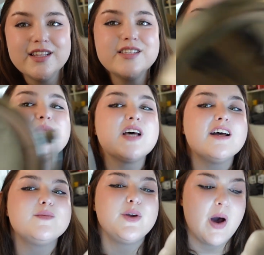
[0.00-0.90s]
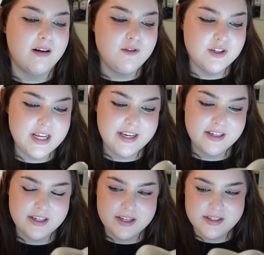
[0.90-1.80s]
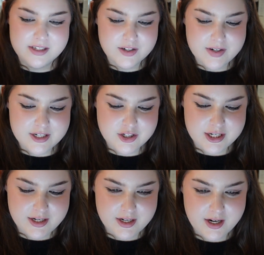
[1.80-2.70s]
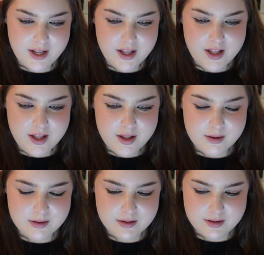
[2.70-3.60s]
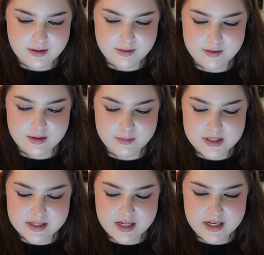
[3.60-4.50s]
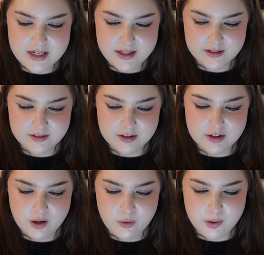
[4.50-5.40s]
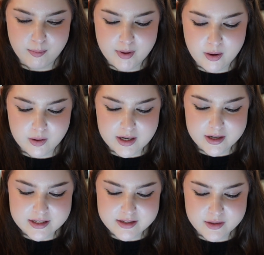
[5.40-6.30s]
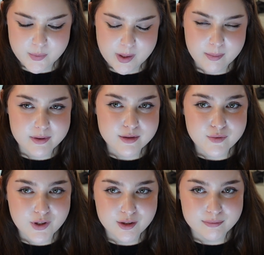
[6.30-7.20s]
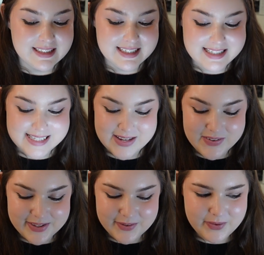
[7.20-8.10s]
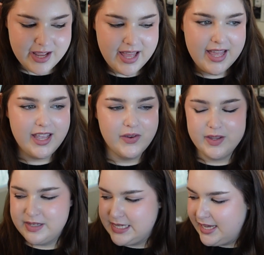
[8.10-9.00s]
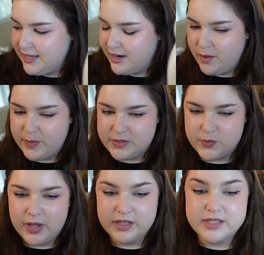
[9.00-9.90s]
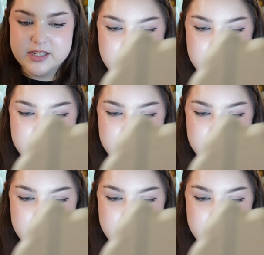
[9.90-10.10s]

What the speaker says: the same size, but you have to take into consideration the Miss Kitty, you know? Her bow kind of gets in the way, but it's fine. I think it's so cute. You can take it up as well because it